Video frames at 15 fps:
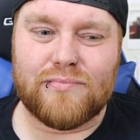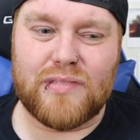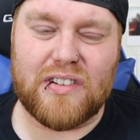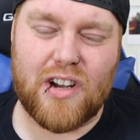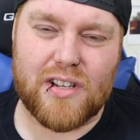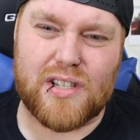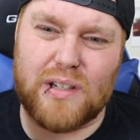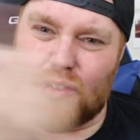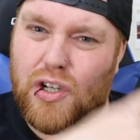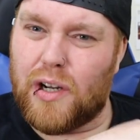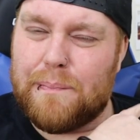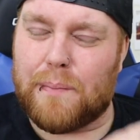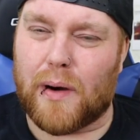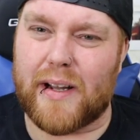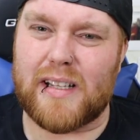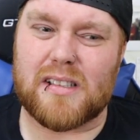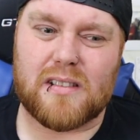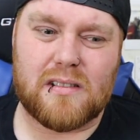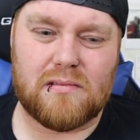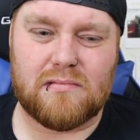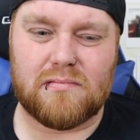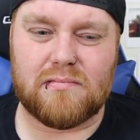we've got some good
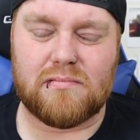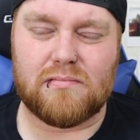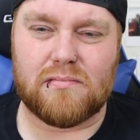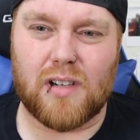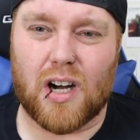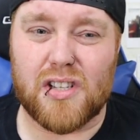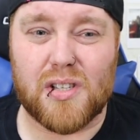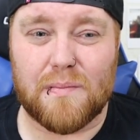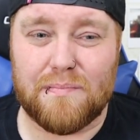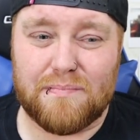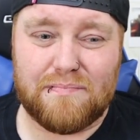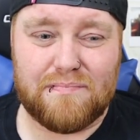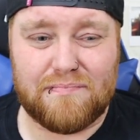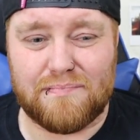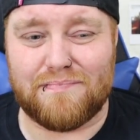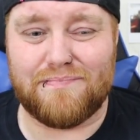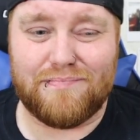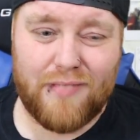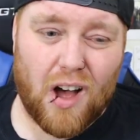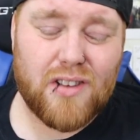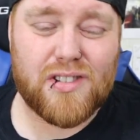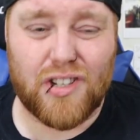points. We've got some
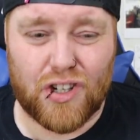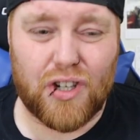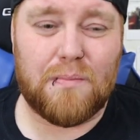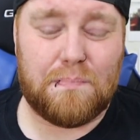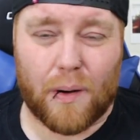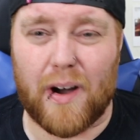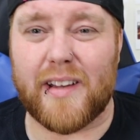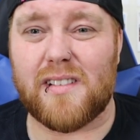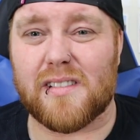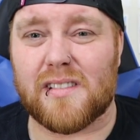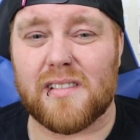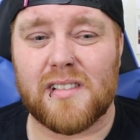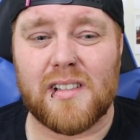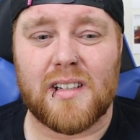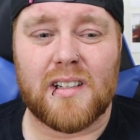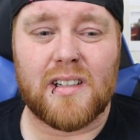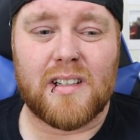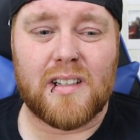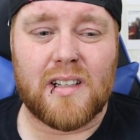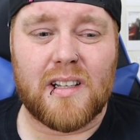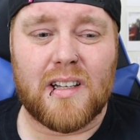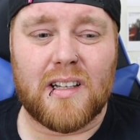not so good points.
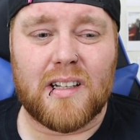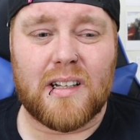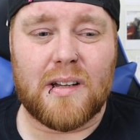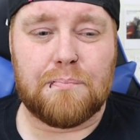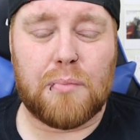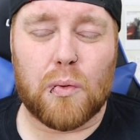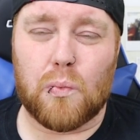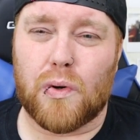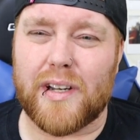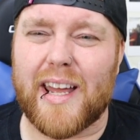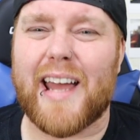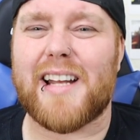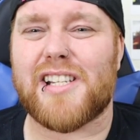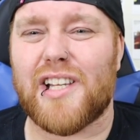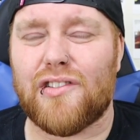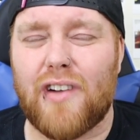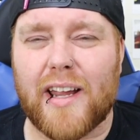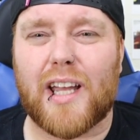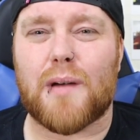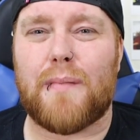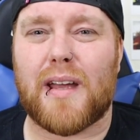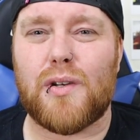But would I actually
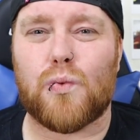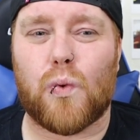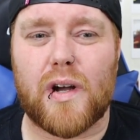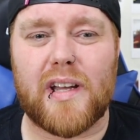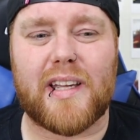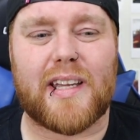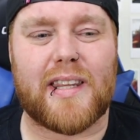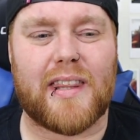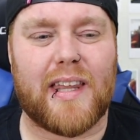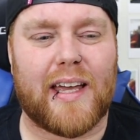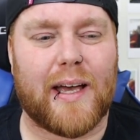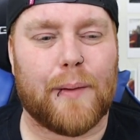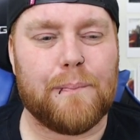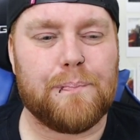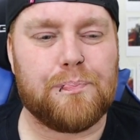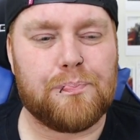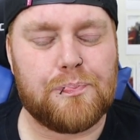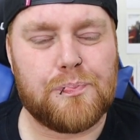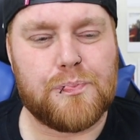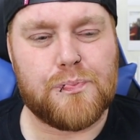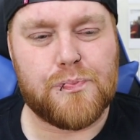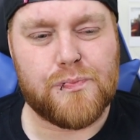recommend working there?
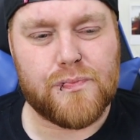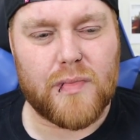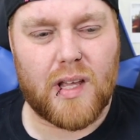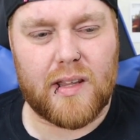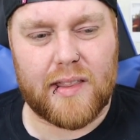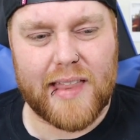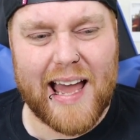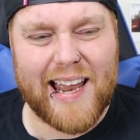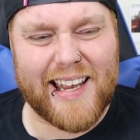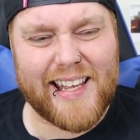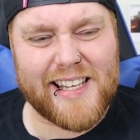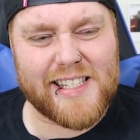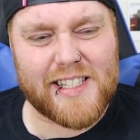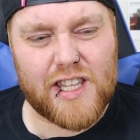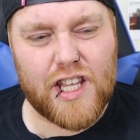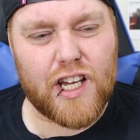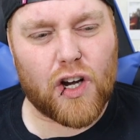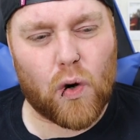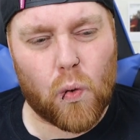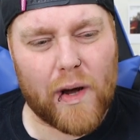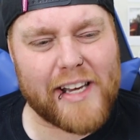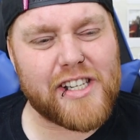That is the
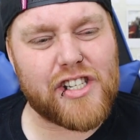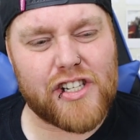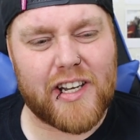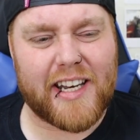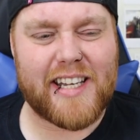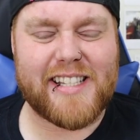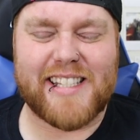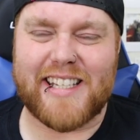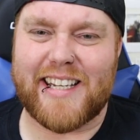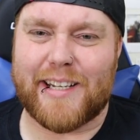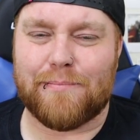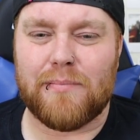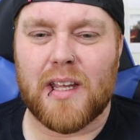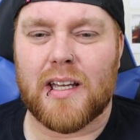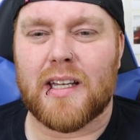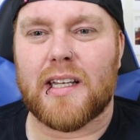question, isn't it?